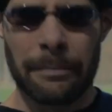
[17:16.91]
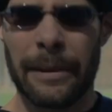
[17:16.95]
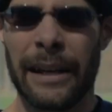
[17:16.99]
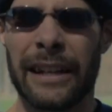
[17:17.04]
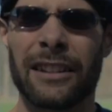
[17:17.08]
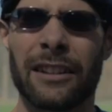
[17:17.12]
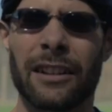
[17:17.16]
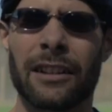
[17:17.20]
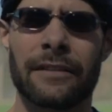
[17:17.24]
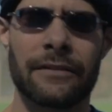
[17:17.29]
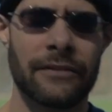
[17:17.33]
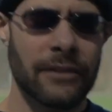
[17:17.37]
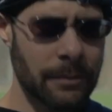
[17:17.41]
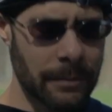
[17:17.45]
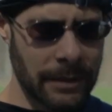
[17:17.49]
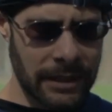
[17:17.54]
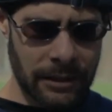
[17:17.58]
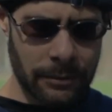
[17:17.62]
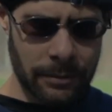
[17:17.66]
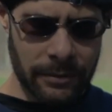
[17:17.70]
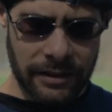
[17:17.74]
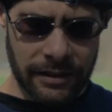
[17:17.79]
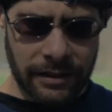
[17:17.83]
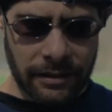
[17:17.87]
luck for me
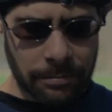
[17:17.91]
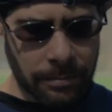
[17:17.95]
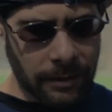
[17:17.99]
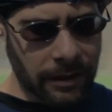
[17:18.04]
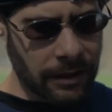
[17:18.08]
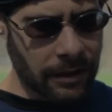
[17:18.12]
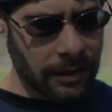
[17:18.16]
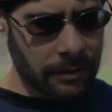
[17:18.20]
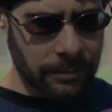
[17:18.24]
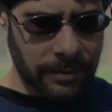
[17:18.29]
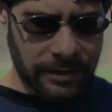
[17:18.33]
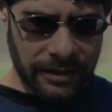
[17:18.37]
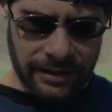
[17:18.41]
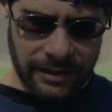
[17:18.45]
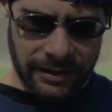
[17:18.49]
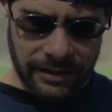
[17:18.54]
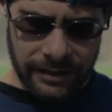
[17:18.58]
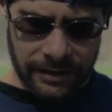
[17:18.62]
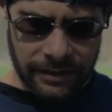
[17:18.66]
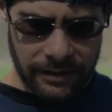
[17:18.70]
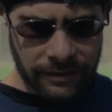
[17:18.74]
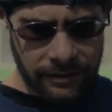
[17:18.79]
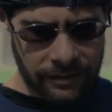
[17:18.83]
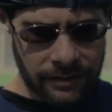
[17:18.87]
with this ball, but
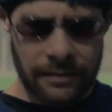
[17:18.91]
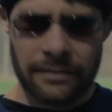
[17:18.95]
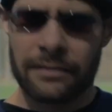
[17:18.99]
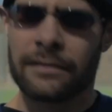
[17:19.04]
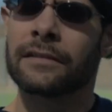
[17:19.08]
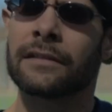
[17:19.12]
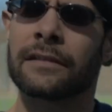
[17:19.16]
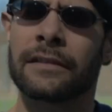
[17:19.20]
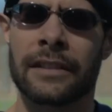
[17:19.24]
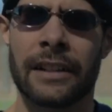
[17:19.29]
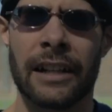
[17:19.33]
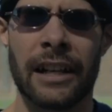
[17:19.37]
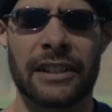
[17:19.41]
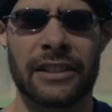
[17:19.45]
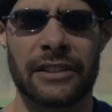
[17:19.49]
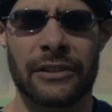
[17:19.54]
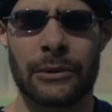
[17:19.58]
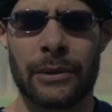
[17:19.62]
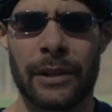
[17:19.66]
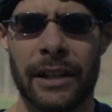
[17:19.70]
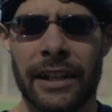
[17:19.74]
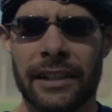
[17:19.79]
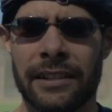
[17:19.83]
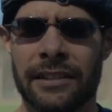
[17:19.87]
I'll see
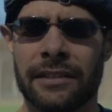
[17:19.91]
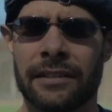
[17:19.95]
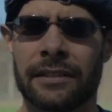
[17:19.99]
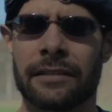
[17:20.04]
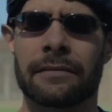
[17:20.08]
you guys